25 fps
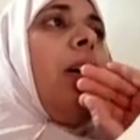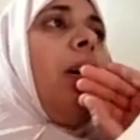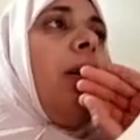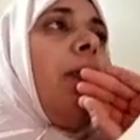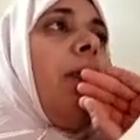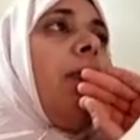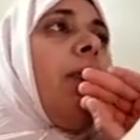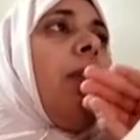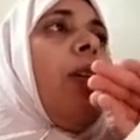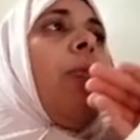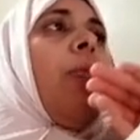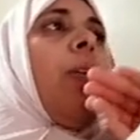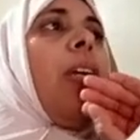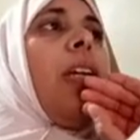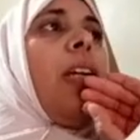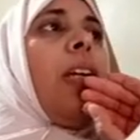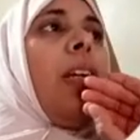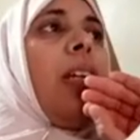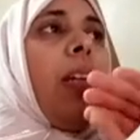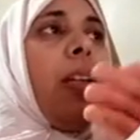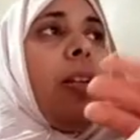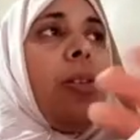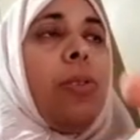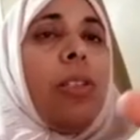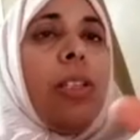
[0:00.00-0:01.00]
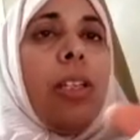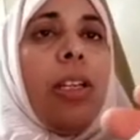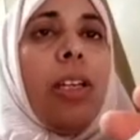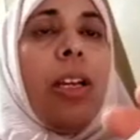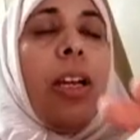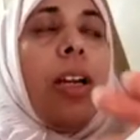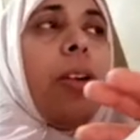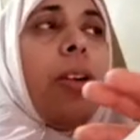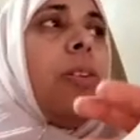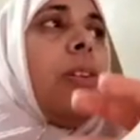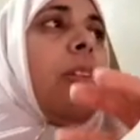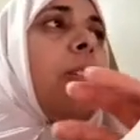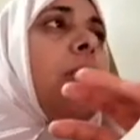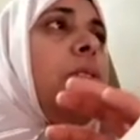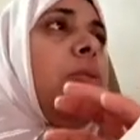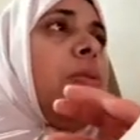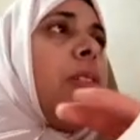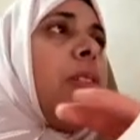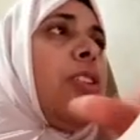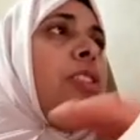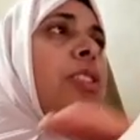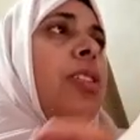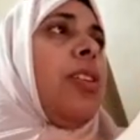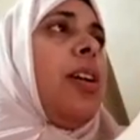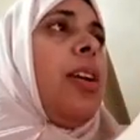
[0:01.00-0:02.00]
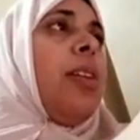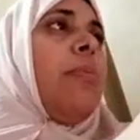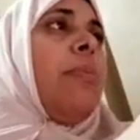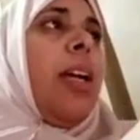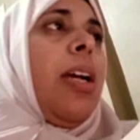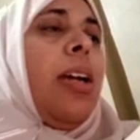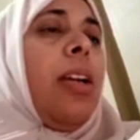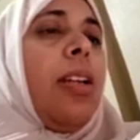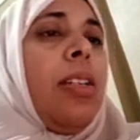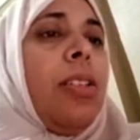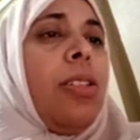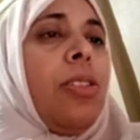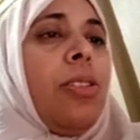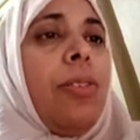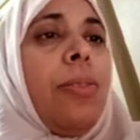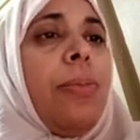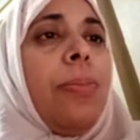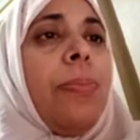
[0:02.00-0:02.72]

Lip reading: very closely, according to Nishan and McAllister.